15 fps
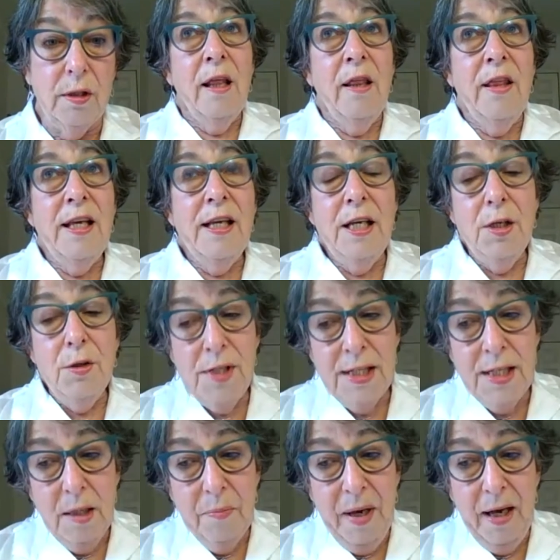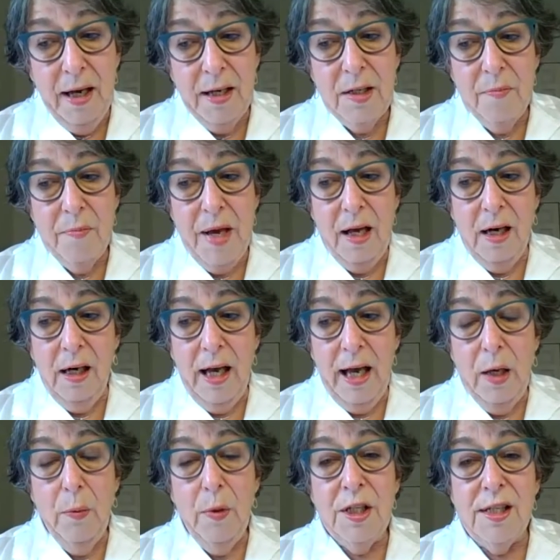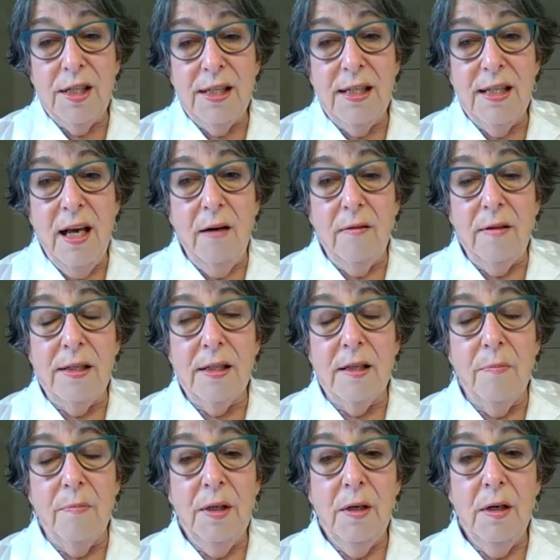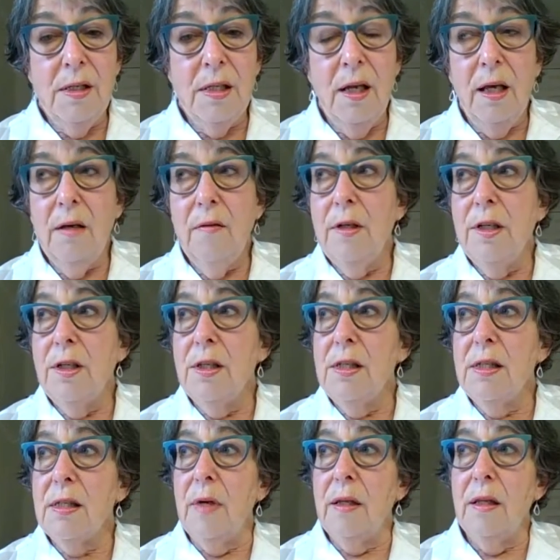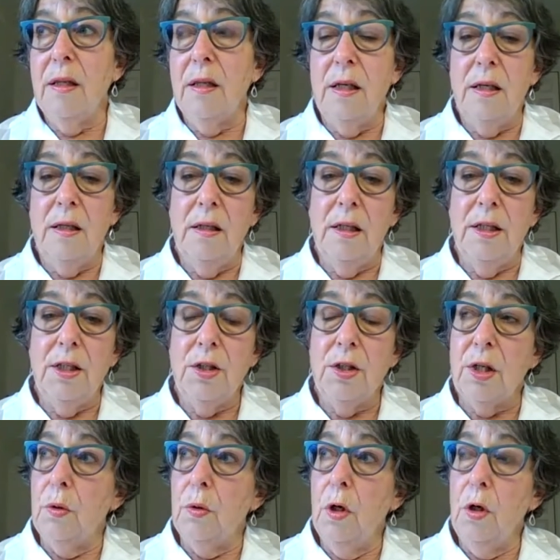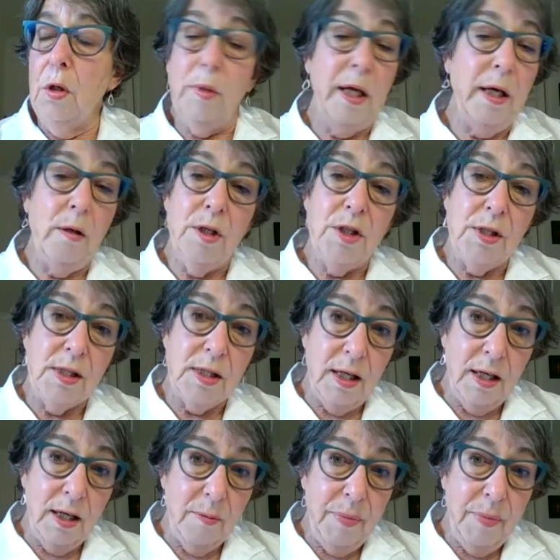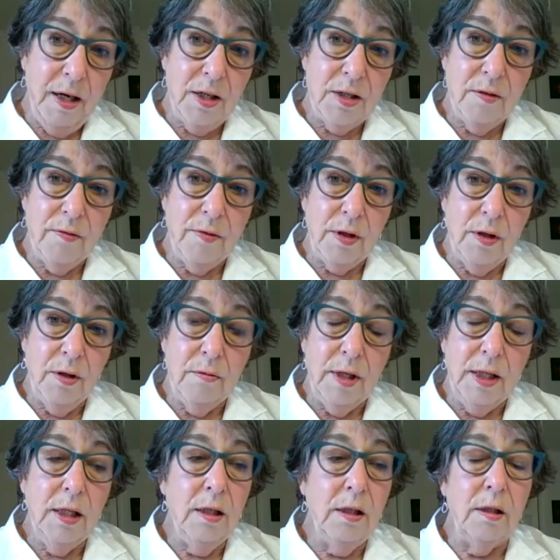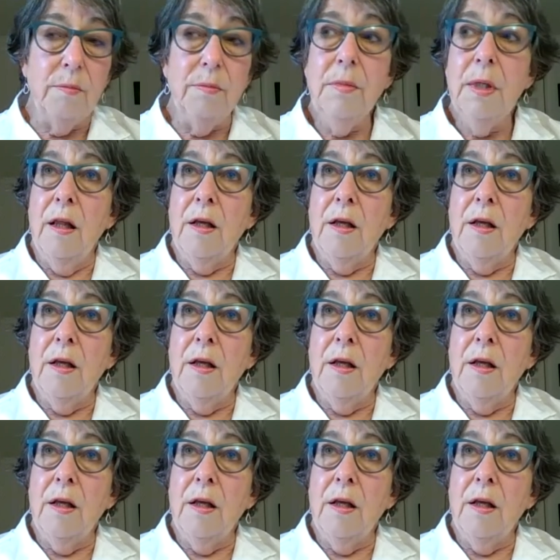The interesting part about languages now is that because languages other than English or home languages are part of the curriculum,